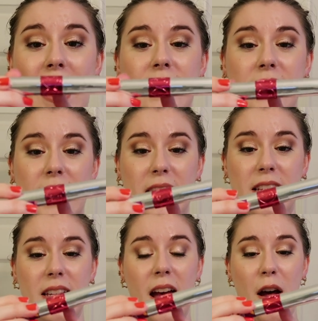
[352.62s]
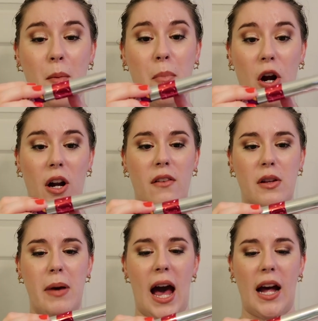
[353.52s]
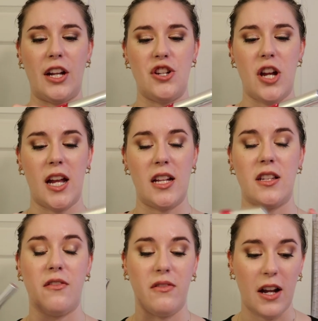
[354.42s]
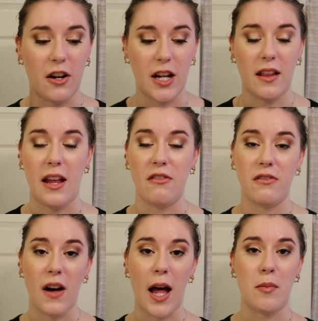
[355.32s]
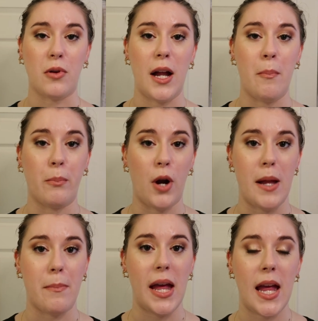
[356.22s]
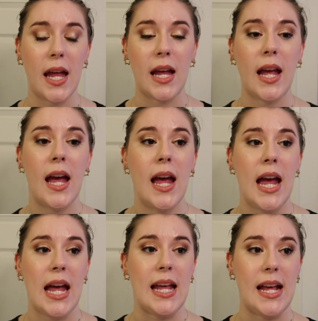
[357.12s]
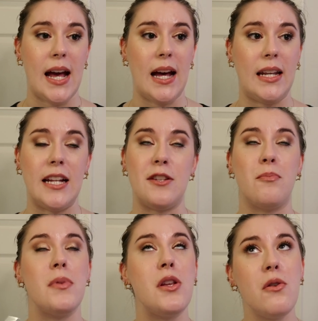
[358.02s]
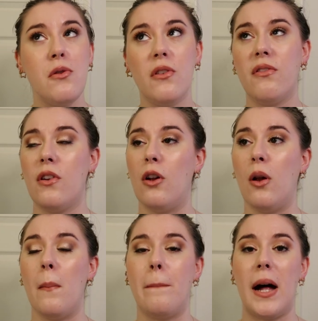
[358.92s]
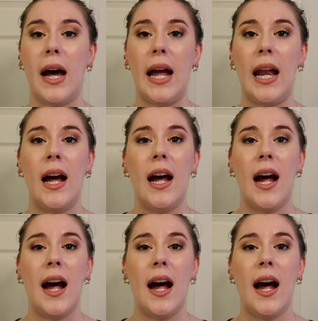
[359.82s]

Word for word: as this part of the packaging. It's a very like vibrant bright pink and it's beautiful but